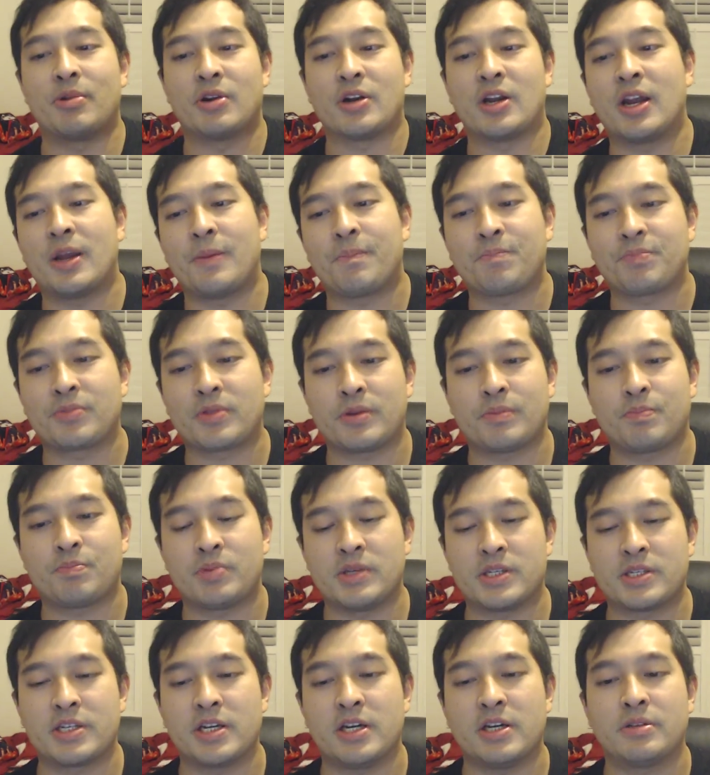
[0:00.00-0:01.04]
All right,
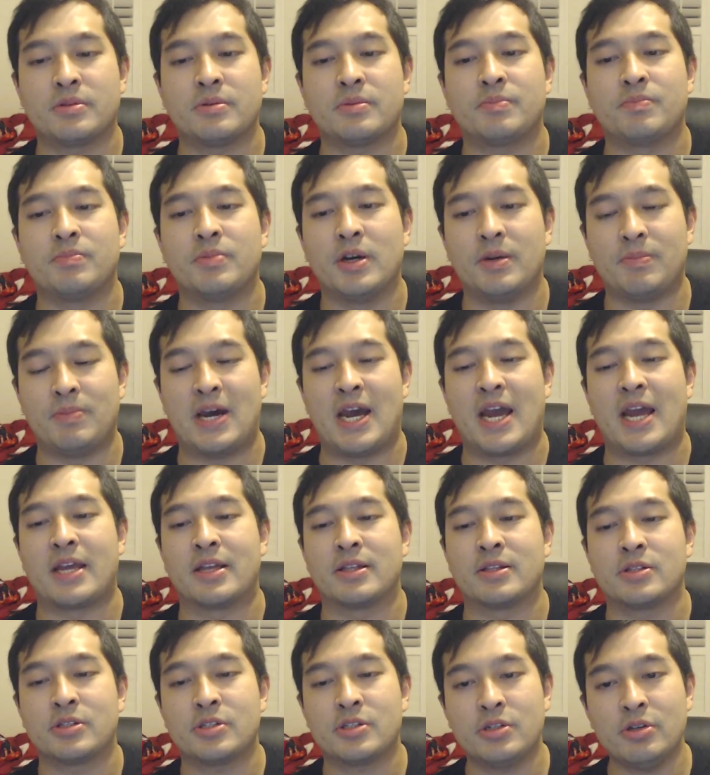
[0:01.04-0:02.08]
peace out, bye
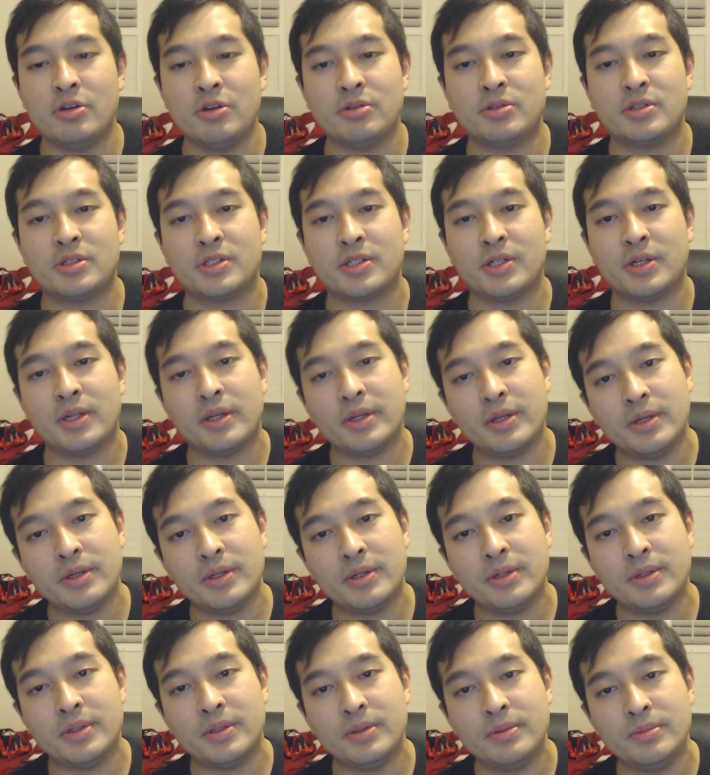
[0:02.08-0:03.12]
bye, toot
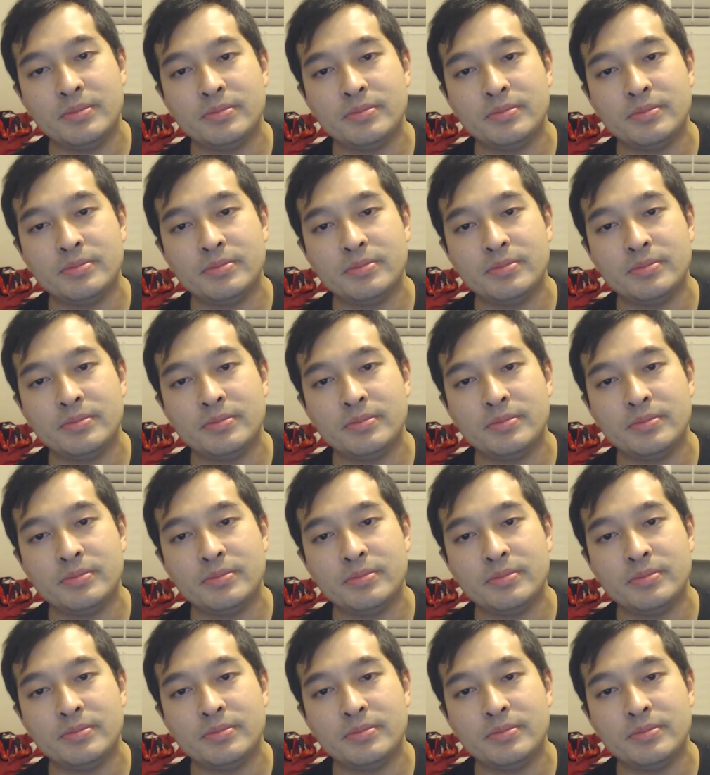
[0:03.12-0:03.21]
toot.